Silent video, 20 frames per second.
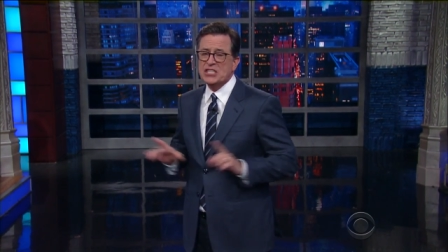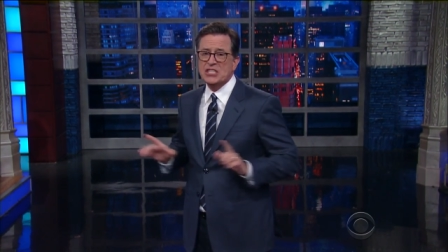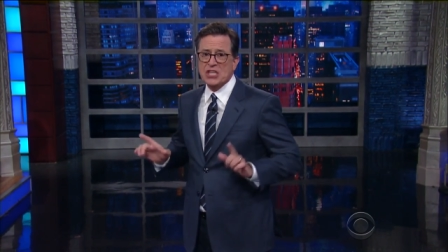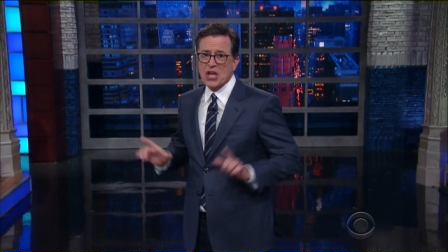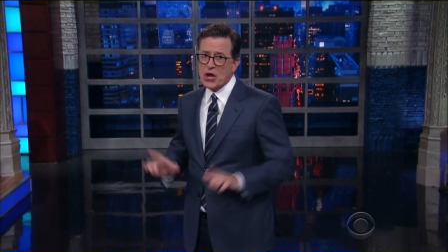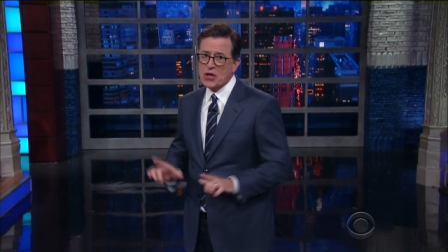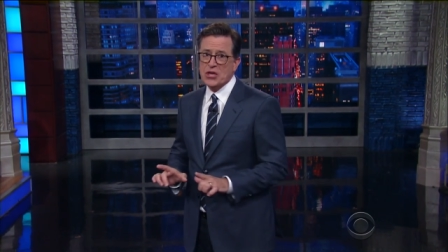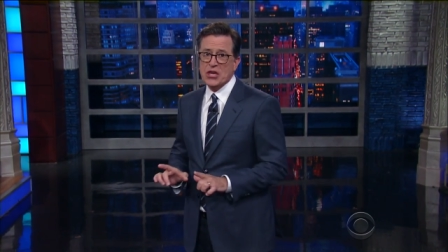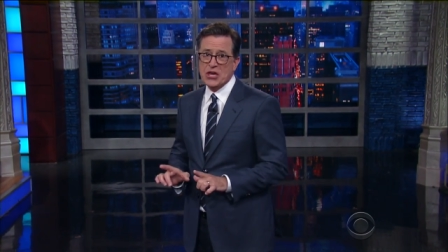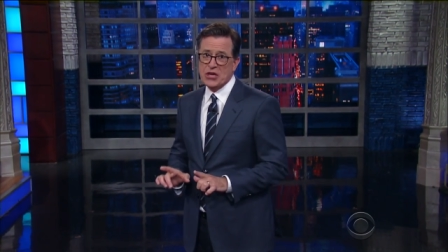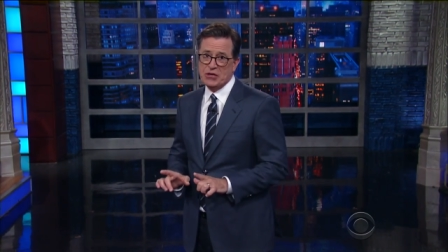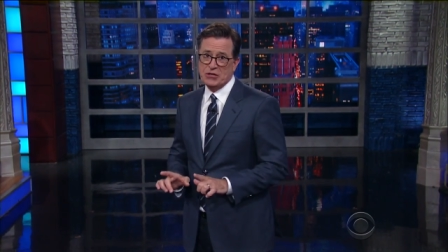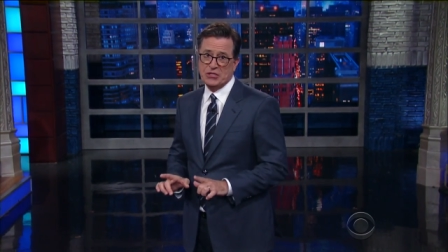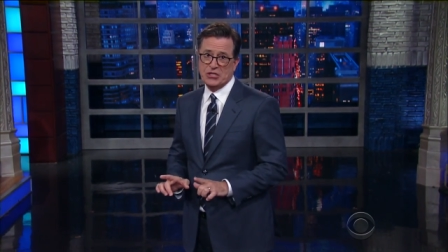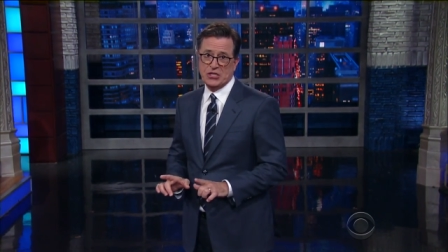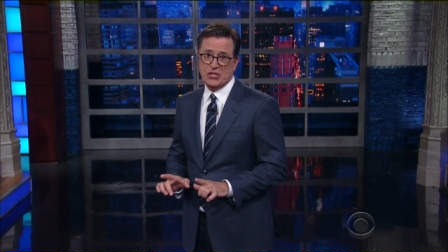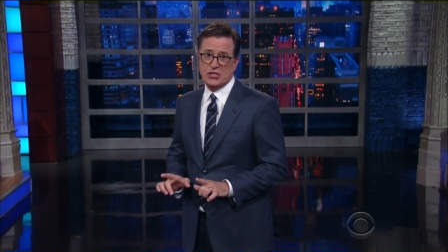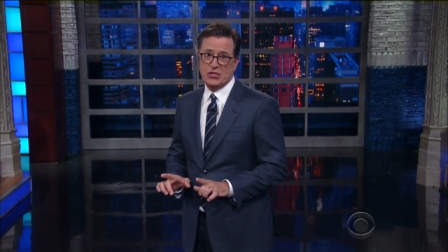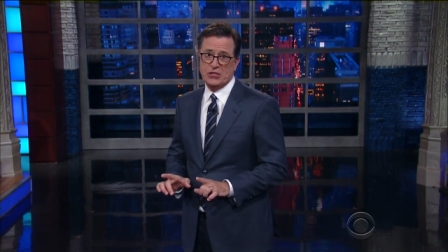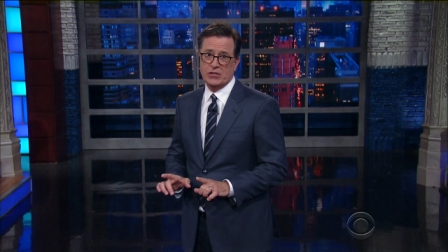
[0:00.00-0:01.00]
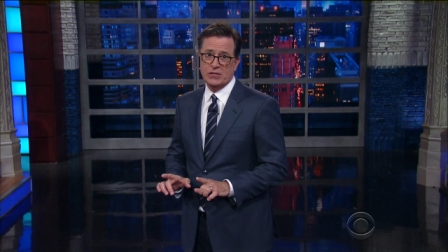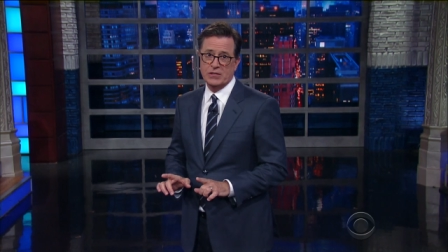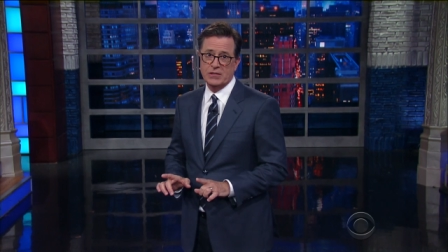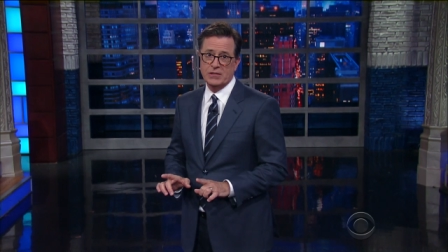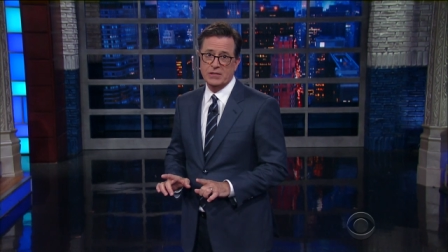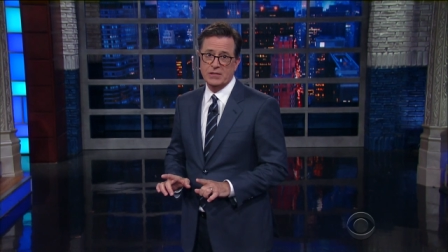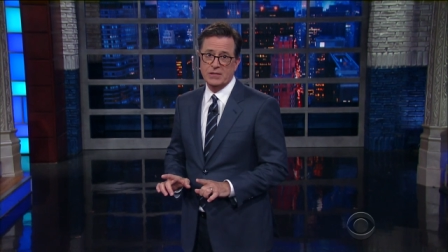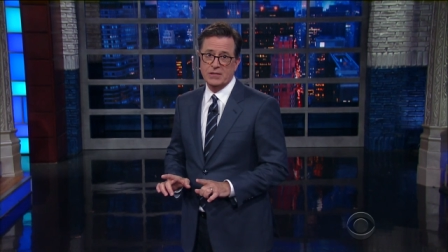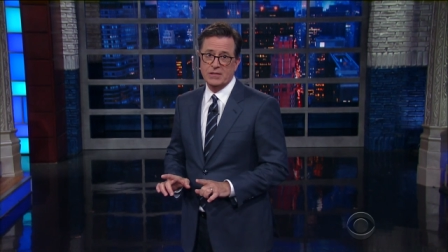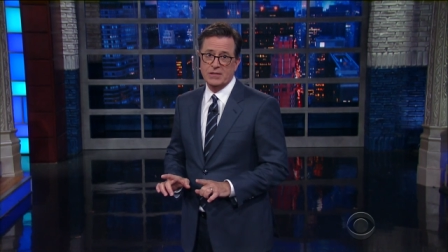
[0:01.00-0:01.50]
So huge.
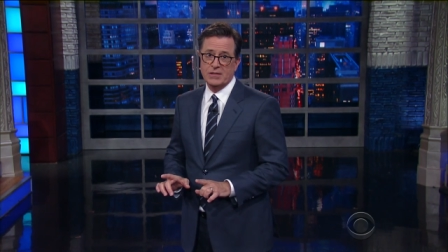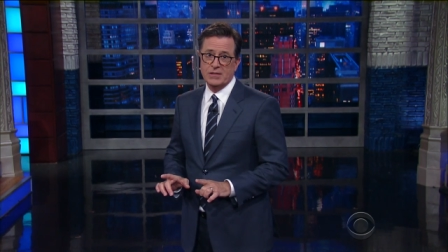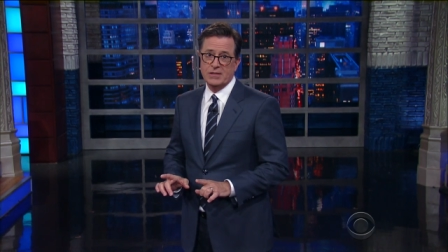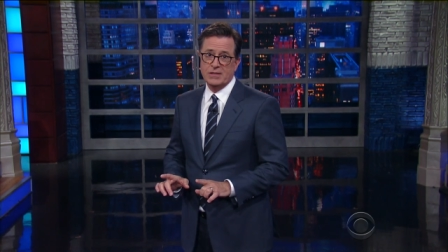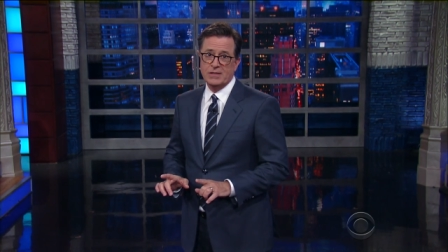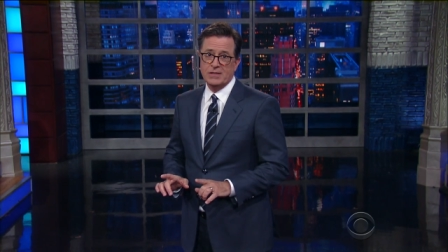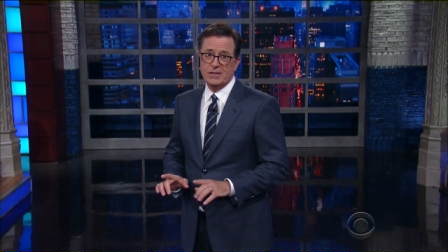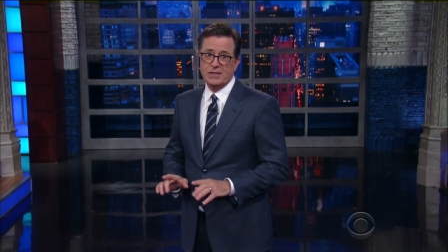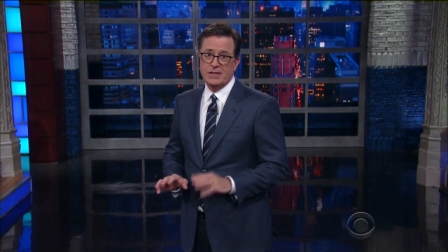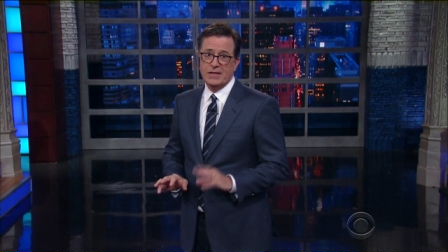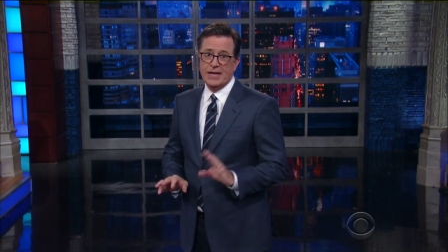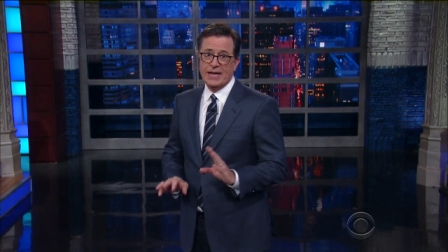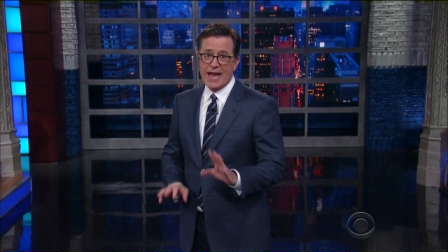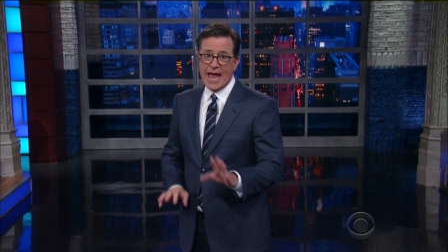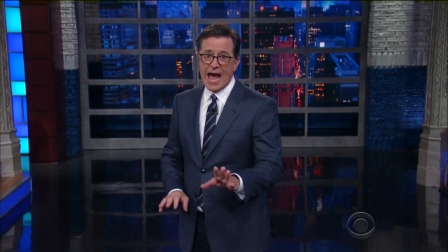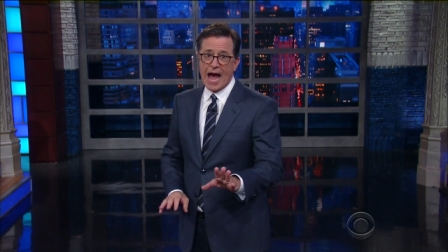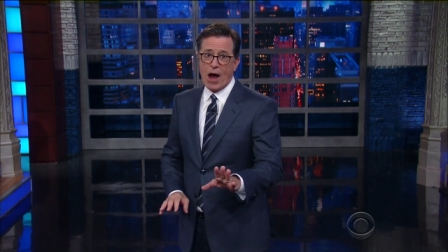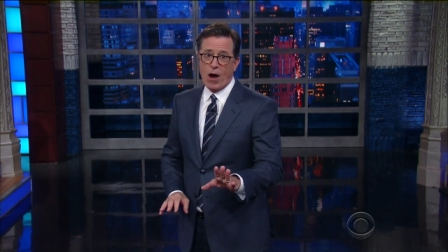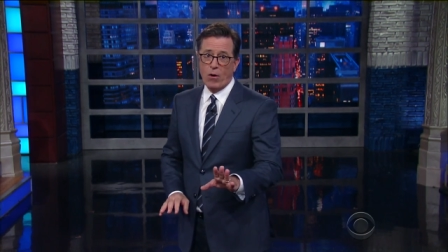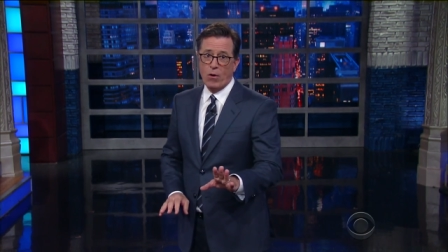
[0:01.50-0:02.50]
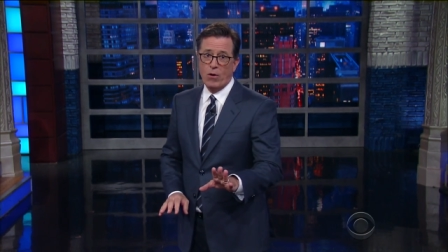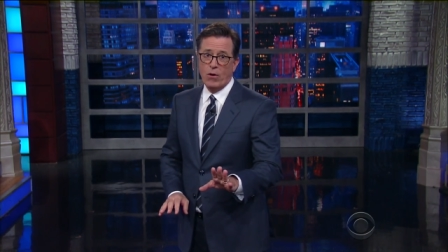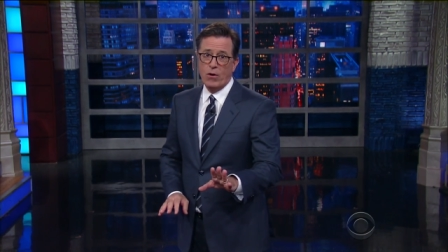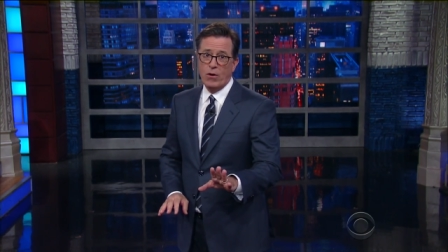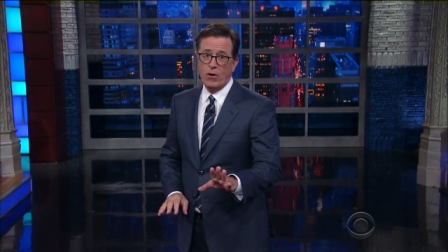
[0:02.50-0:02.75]
Now, yes,